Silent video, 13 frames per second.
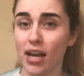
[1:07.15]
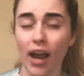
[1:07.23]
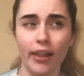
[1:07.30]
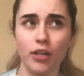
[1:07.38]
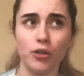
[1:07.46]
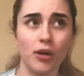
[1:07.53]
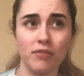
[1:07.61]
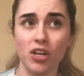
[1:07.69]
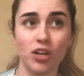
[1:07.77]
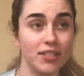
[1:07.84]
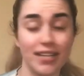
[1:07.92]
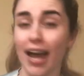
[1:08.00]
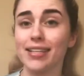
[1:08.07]
and then you have the
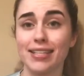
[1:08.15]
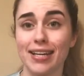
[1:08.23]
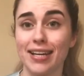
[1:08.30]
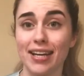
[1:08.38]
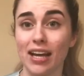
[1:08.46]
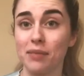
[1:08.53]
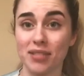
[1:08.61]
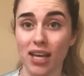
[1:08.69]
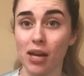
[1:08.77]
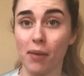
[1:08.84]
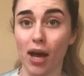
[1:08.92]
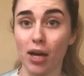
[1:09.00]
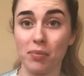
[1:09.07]
audacity to get upset
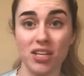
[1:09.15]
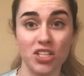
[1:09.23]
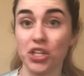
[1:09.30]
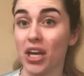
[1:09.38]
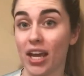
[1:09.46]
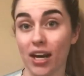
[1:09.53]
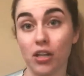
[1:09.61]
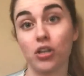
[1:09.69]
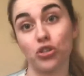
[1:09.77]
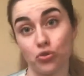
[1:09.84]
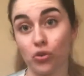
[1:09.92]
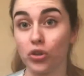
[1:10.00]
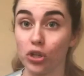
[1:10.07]
about it because you can't
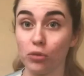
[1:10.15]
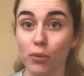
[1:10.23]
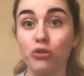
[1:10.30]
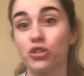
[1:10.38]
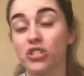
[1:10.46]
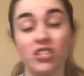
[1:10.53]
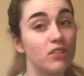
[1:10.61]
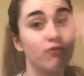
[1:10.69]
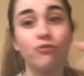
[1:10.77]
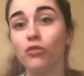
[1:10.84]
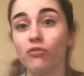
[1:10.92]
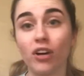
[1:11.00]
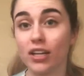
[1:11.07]
control your emotions. It's a
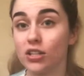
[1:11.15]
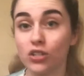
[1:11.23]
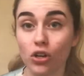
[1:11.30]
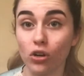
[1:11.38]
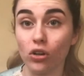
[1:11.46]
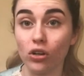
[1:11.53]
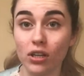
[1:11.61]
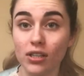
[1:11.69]
full fucking circle.